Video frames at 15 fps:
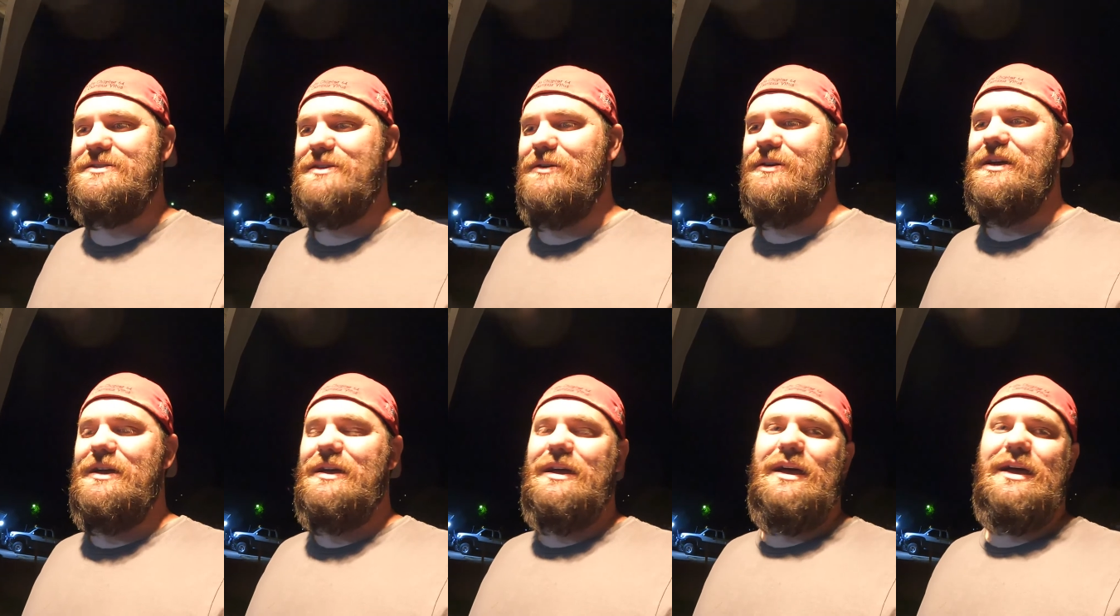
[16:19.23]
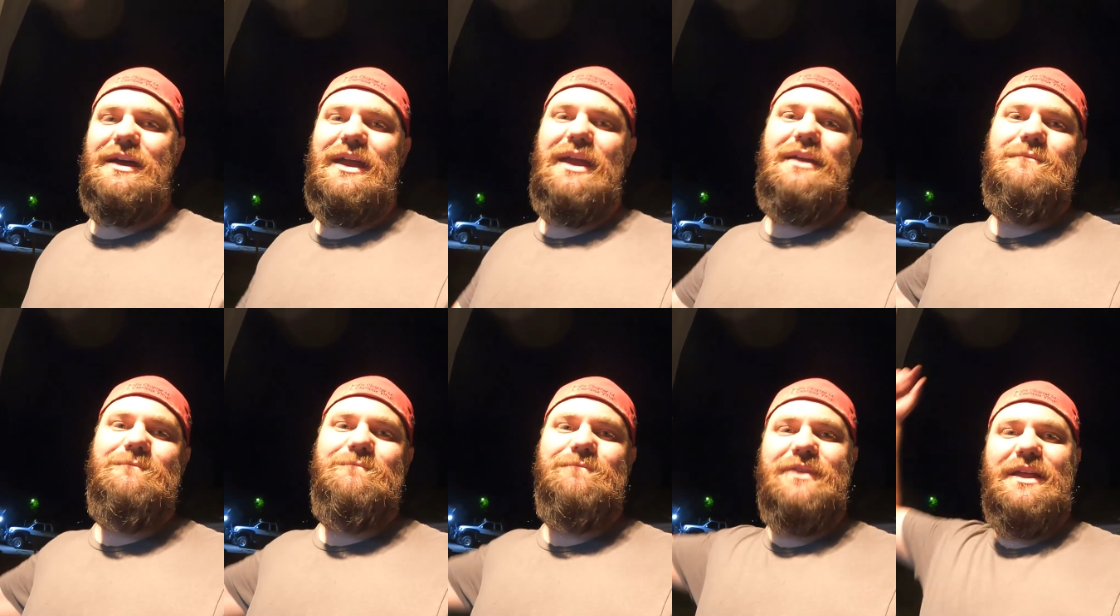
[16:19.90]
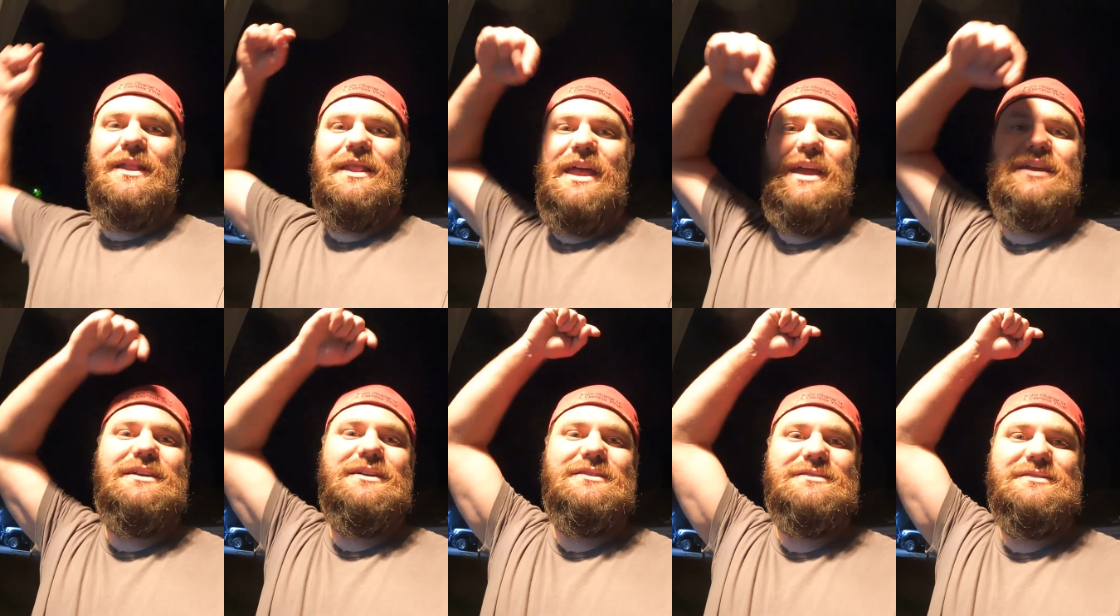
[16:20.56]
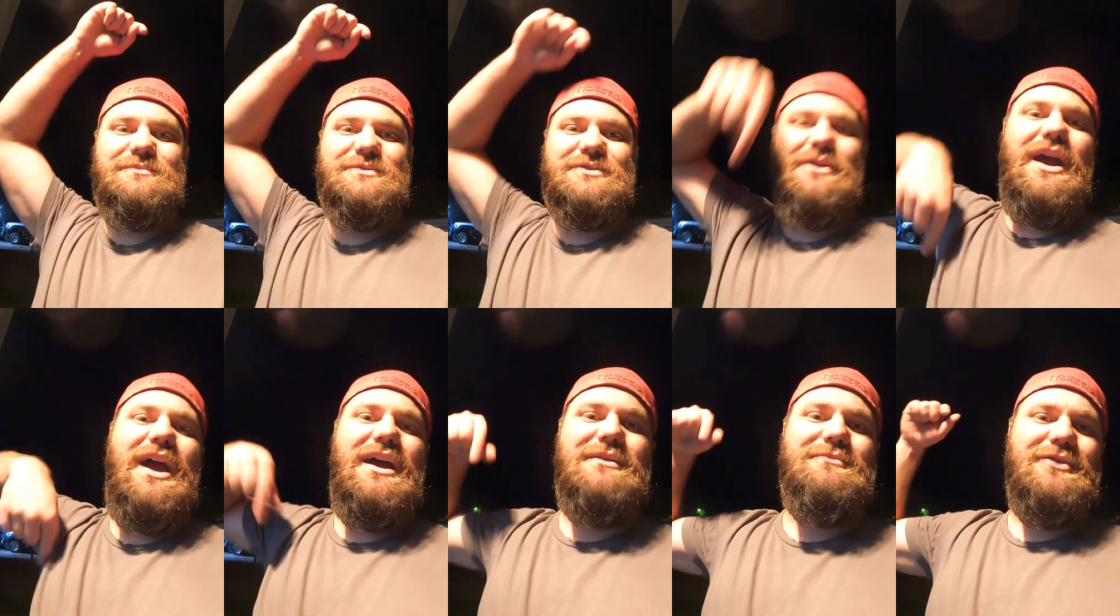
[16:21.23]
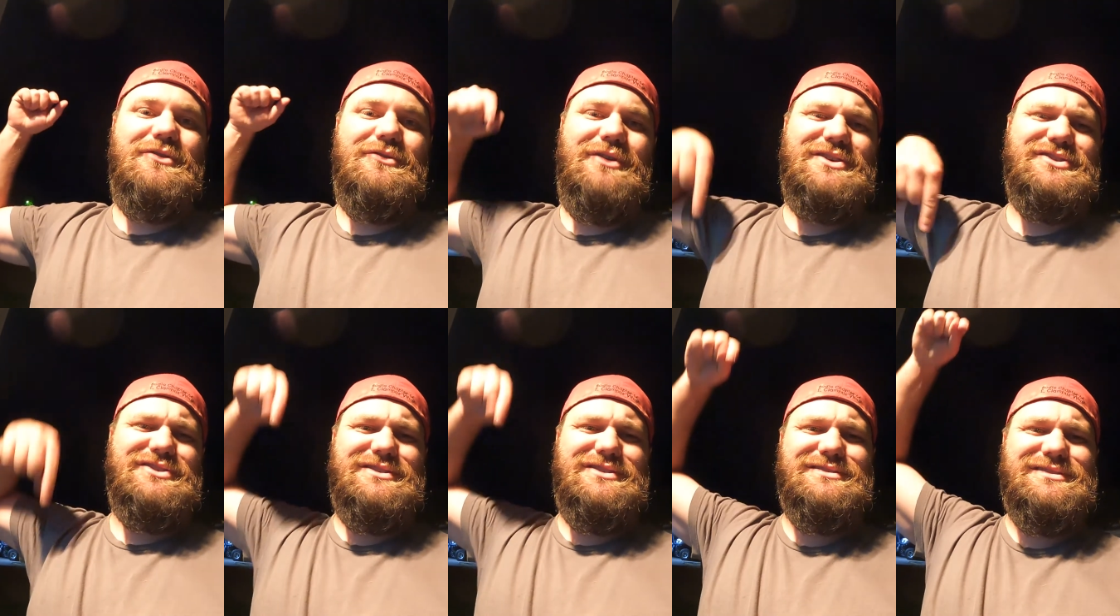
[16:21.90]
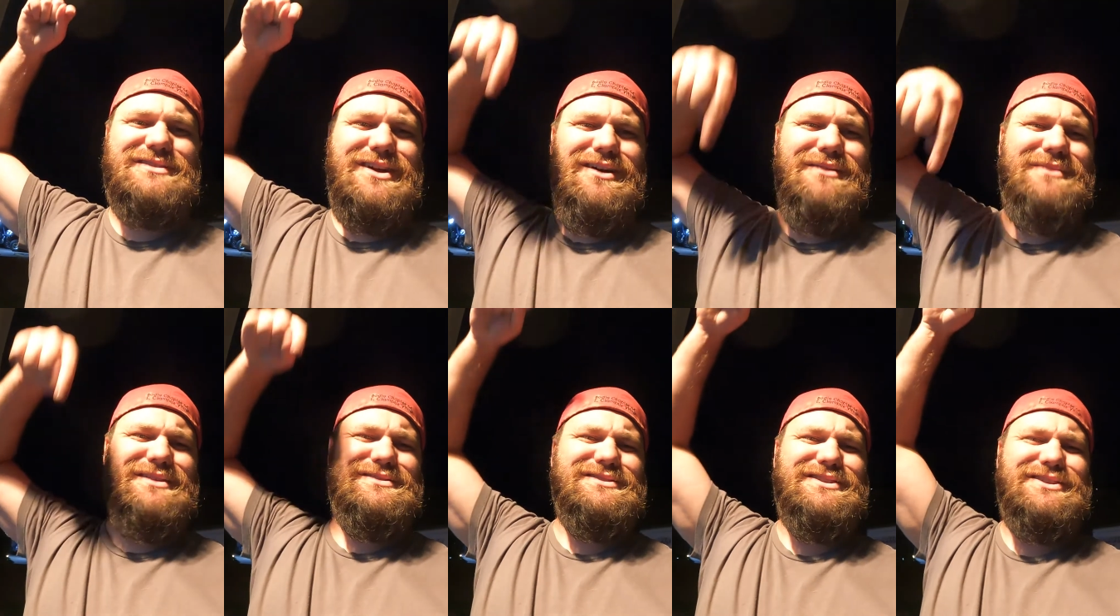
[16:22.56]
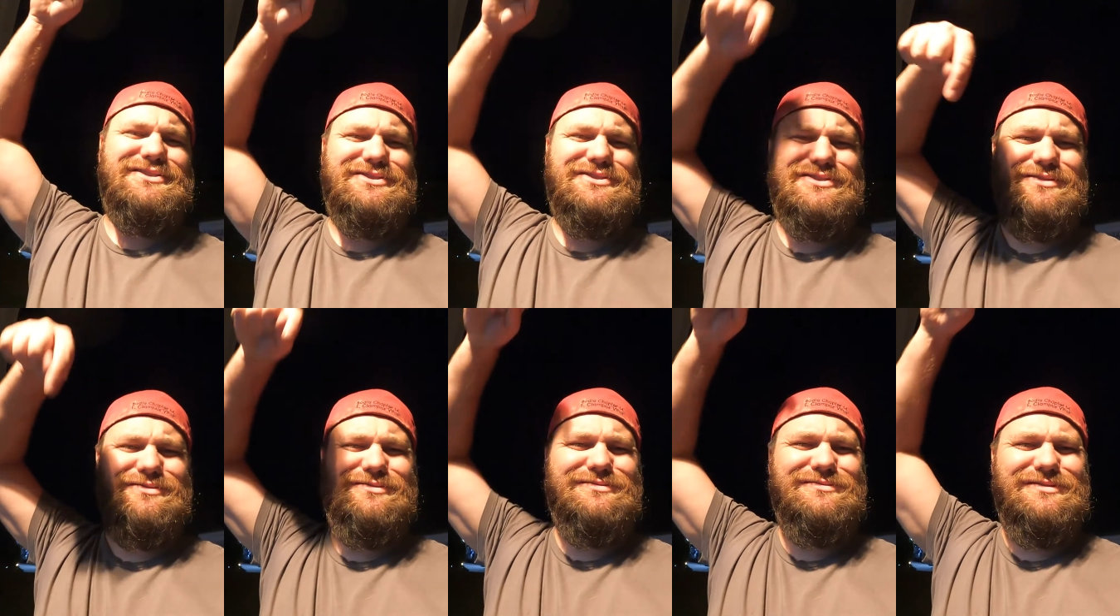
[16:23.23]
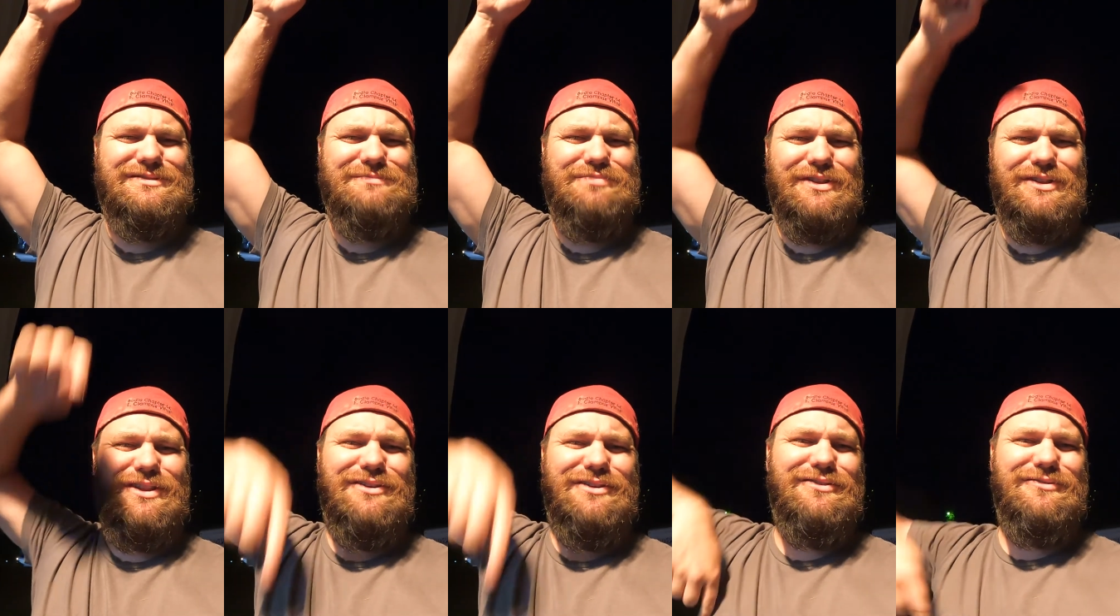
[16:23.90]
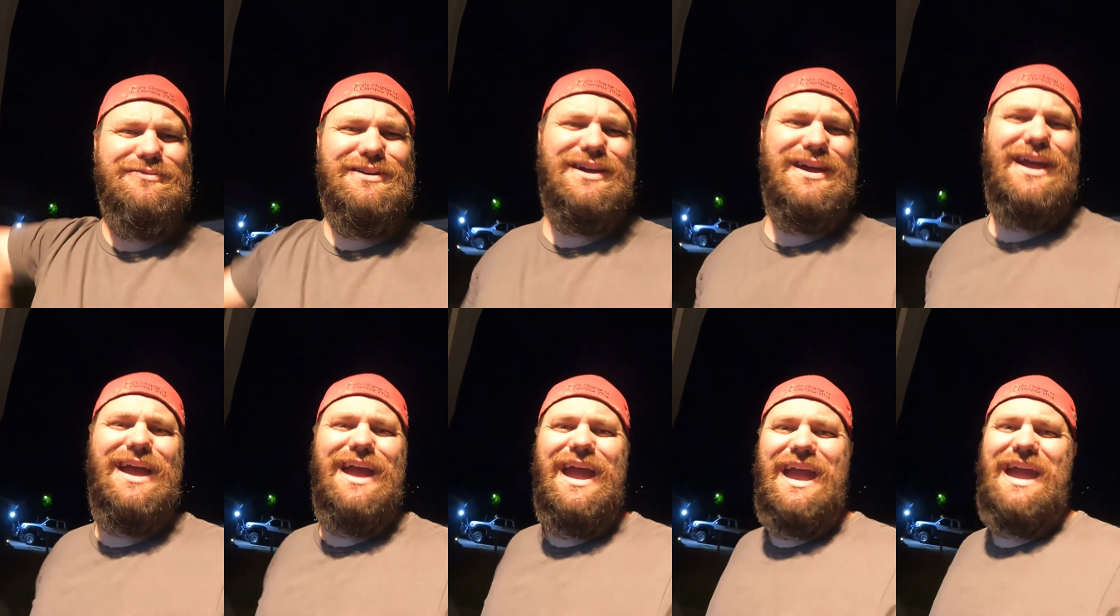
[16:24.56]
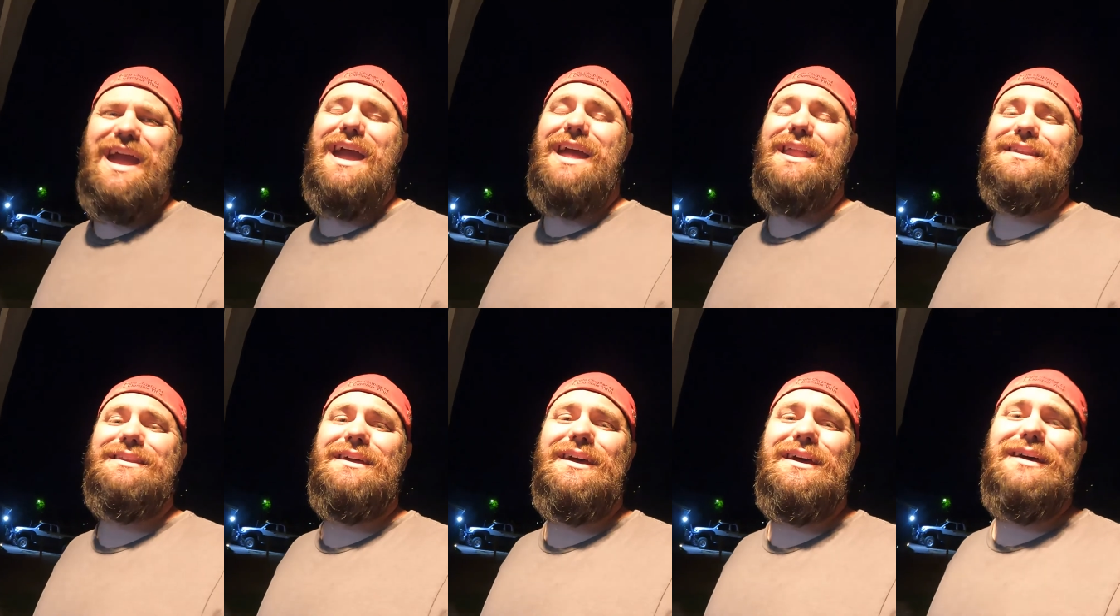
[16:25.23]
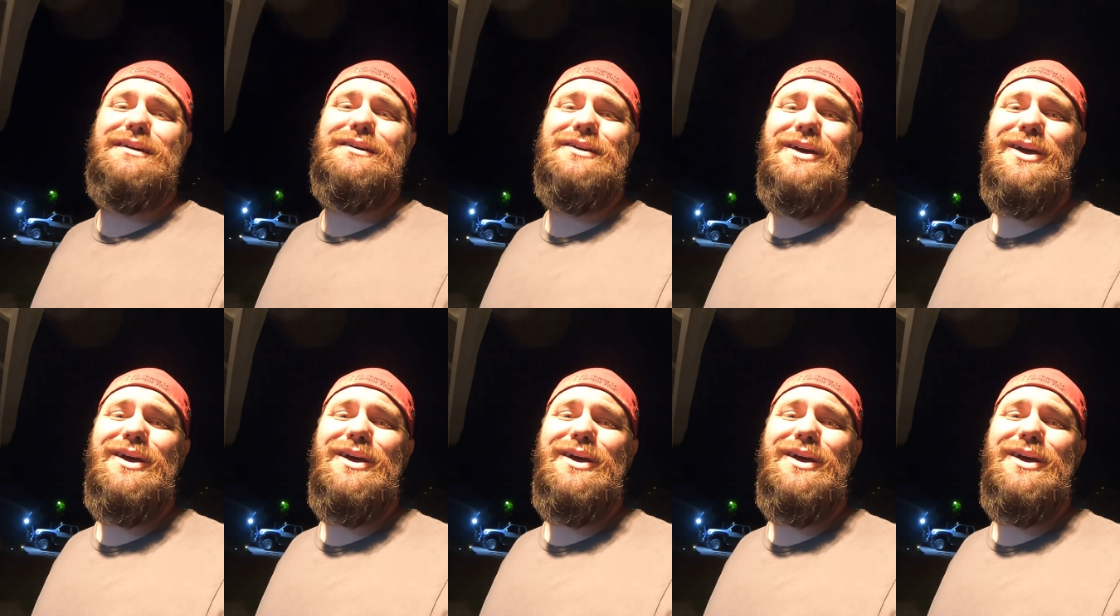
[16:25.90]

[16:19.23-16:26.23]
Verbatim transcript: So again, like, subscribe, questions, comments, concerns below, and uh,